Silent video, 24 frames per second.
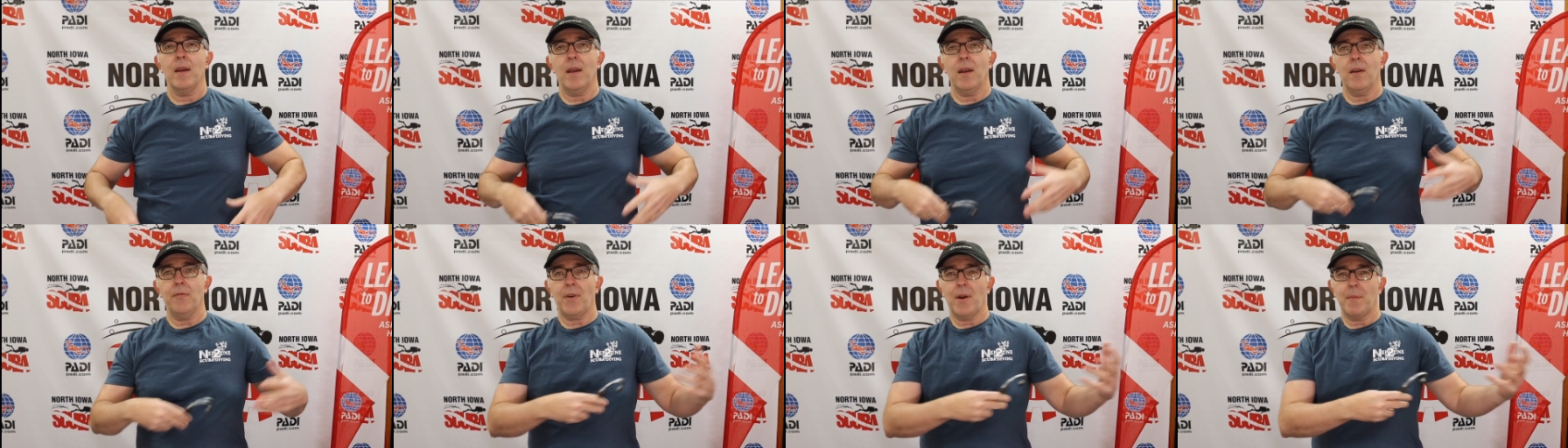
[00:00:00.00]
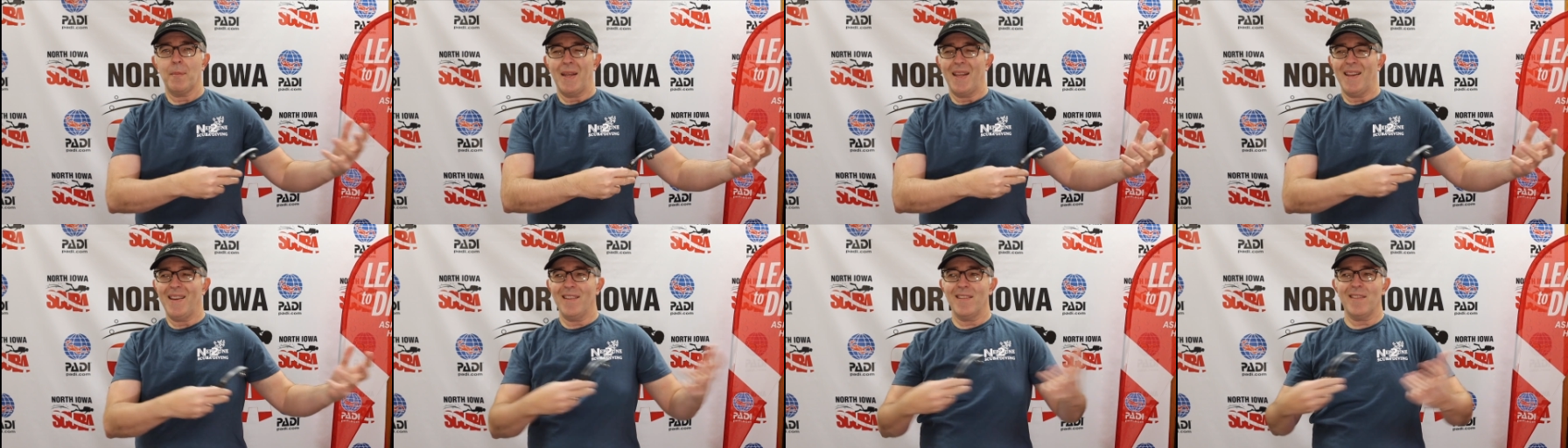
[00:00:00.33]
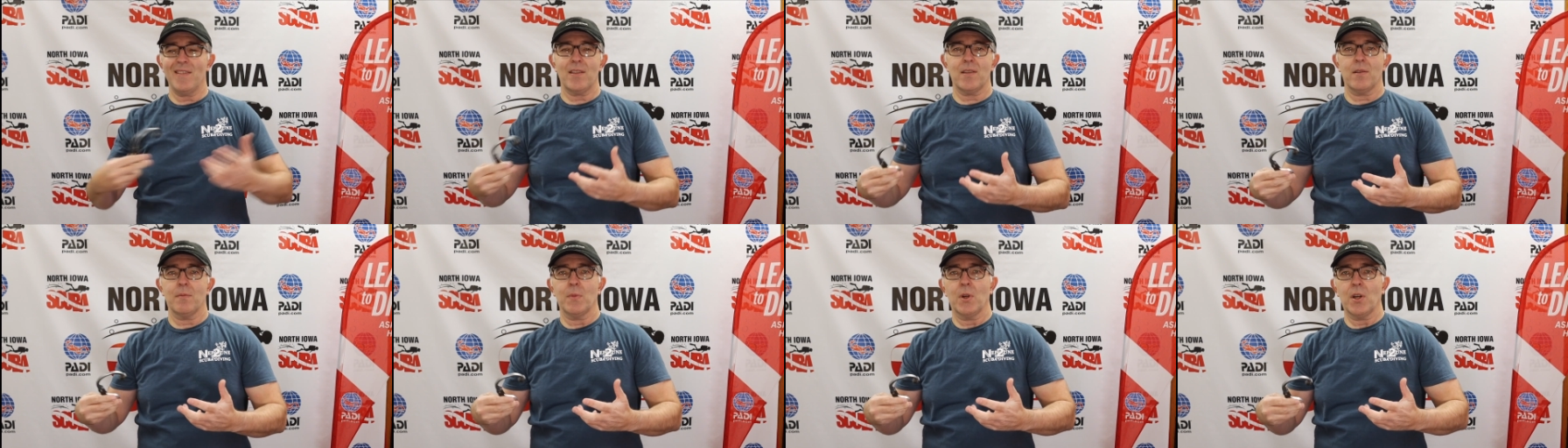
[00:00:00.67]
if I'm
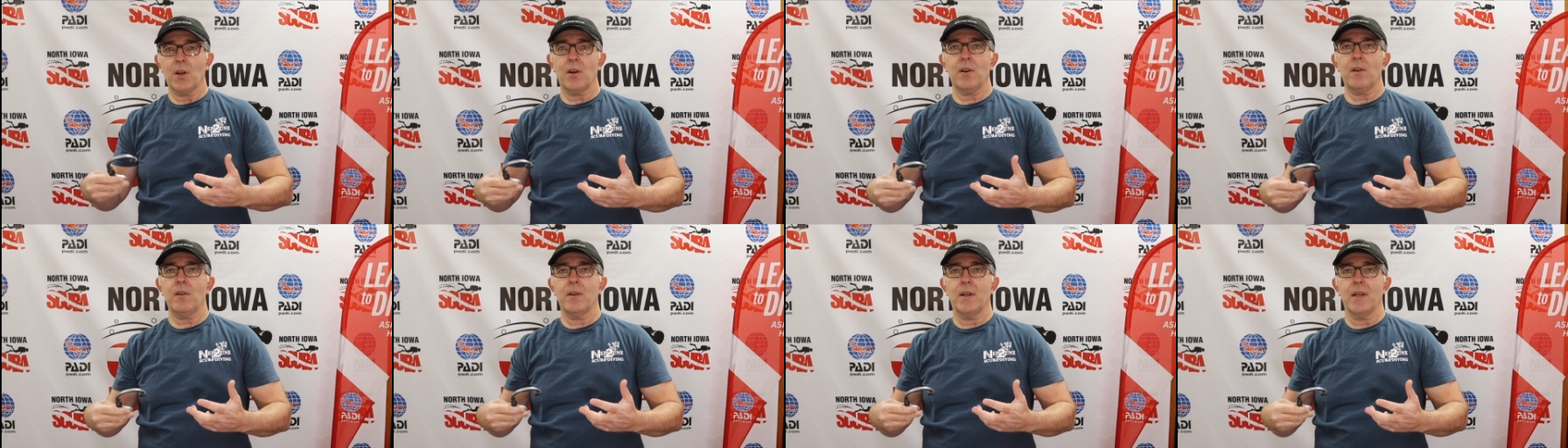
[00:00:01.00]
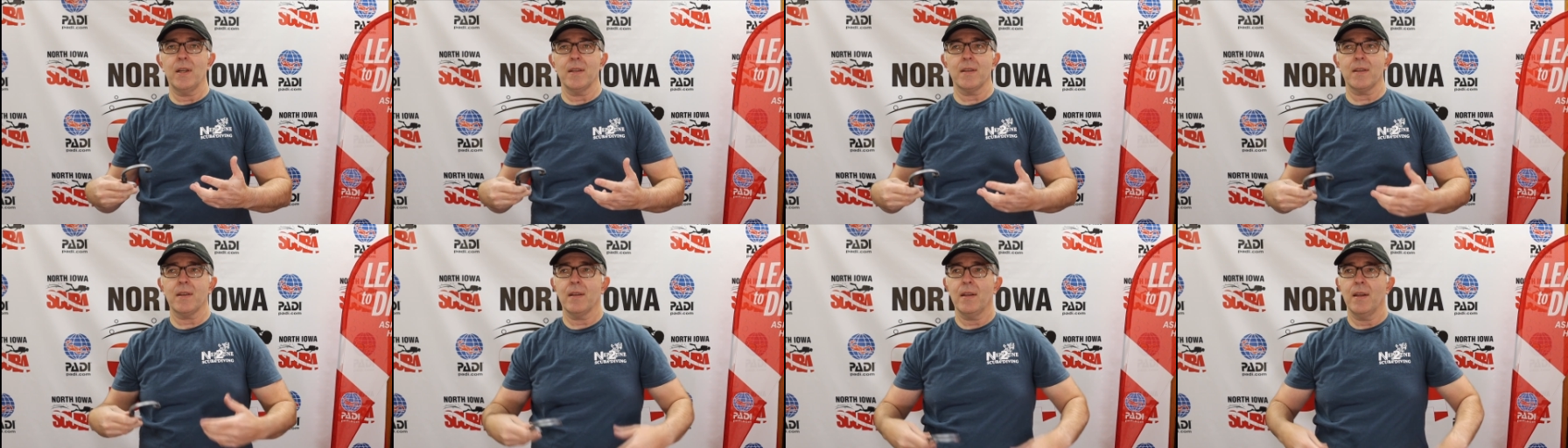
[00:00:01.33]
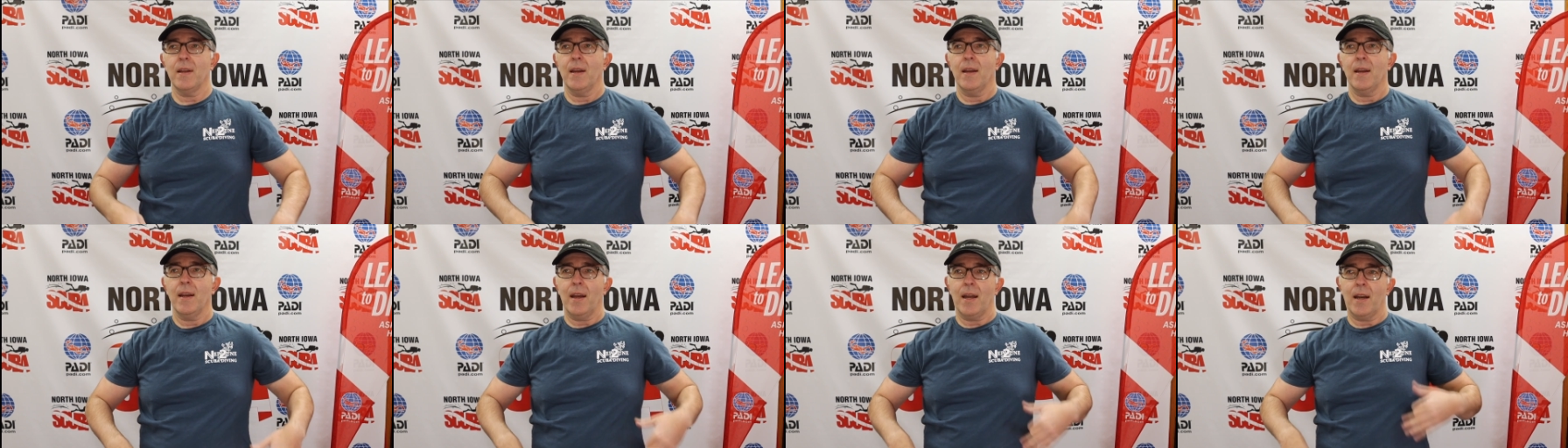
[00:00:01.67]
in some current
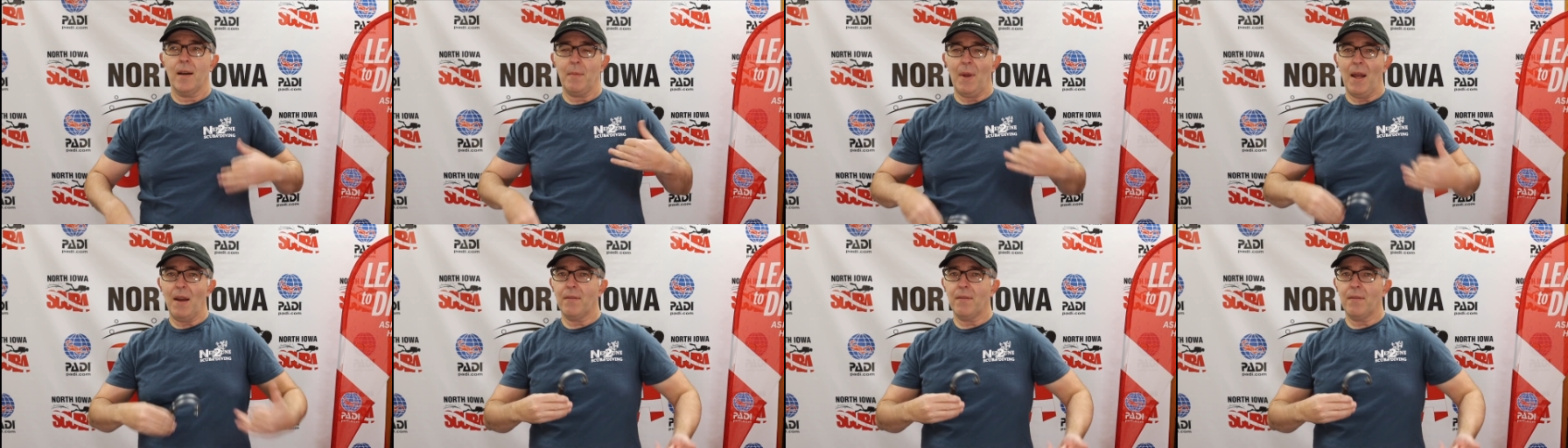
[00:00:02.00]
and I'm